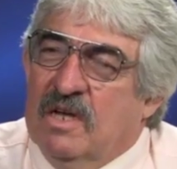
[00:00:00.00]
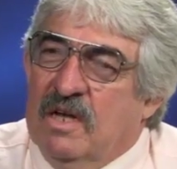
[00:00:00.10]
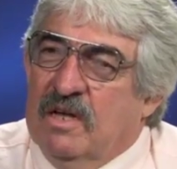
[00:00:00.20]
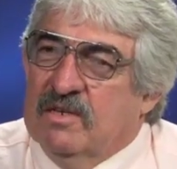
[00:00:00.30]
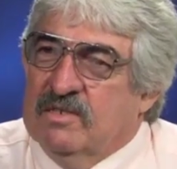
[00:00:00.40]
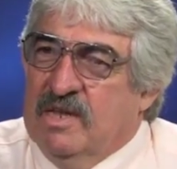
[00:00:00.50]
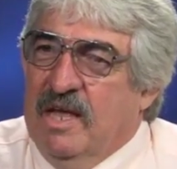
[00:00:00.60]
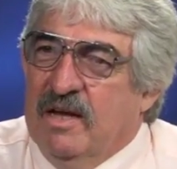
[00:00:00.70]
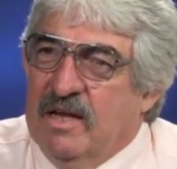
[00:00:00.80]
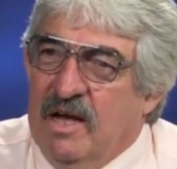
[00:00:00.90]
a
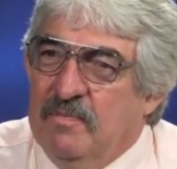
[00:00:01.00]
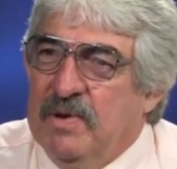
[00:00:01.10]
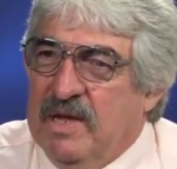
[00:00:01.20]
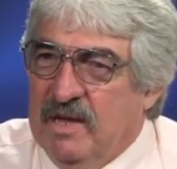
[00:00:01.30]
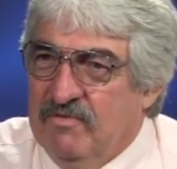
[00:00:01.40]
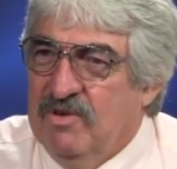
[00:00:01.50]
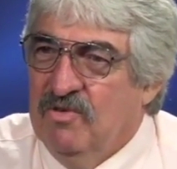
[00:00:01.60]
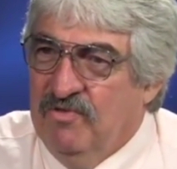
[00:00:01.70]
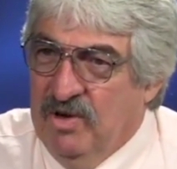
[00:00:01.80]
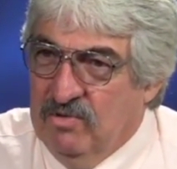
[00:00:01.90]
company of you
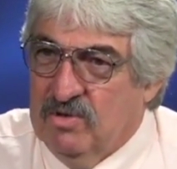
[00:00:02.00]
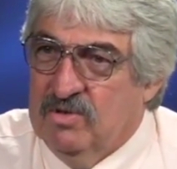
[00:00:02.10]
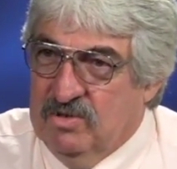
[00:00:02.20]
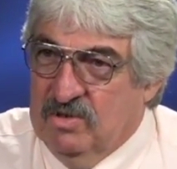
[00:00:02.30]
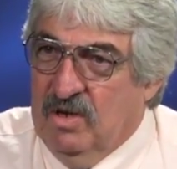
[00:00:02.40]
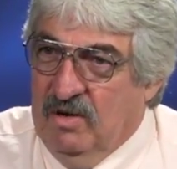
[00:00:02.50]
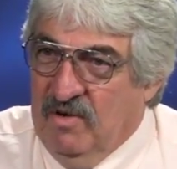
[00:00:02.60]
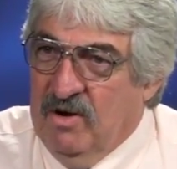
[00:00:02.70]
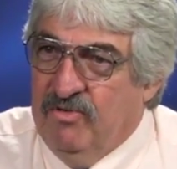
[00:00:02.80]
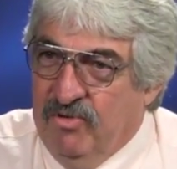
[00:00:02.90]
folks, of
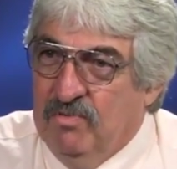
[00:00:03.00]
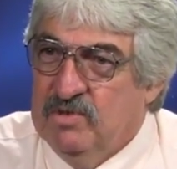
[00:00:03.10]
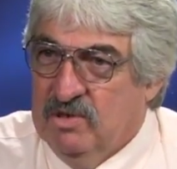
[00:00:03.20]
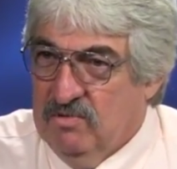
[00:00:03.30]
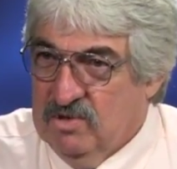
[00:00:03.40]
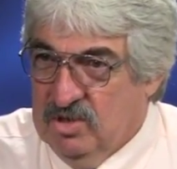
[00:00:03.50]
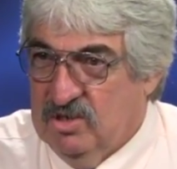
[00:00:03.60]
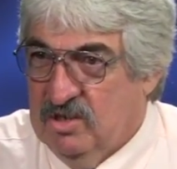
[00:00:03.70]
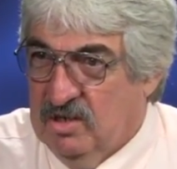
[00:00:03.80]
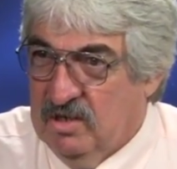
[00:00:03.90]
our troops. It was
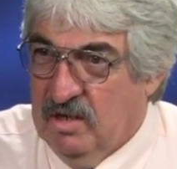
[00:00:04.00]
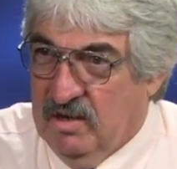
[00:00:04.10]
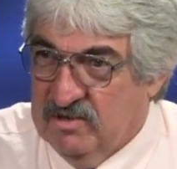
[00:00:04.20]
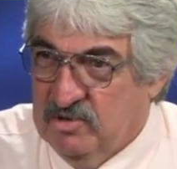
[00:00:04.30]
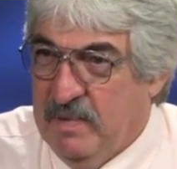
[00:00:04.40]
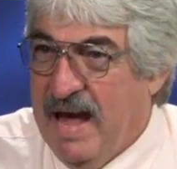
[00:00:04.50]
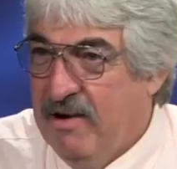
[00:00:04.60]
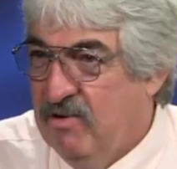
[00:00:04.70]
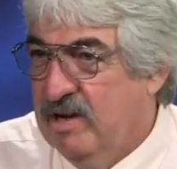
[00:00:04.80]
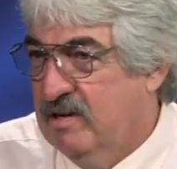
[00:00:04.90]
just
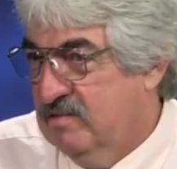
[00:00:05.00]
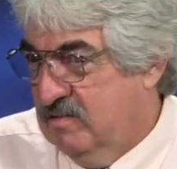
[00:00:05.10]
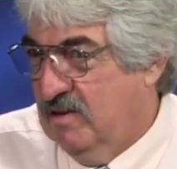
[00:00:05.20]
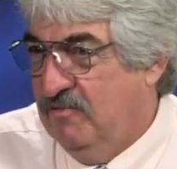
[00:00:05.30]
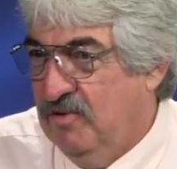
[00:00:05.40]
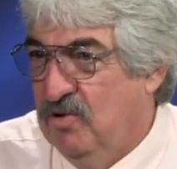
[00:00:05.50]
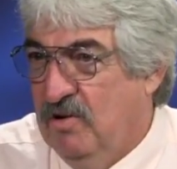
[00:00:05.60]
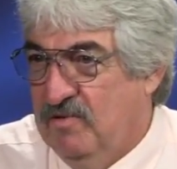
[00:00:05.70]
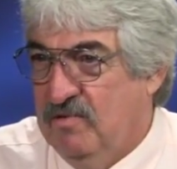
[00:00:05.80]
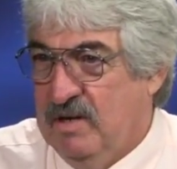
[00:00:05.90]
spattering a few
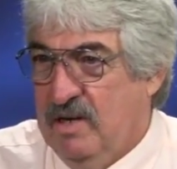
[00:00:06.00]
of you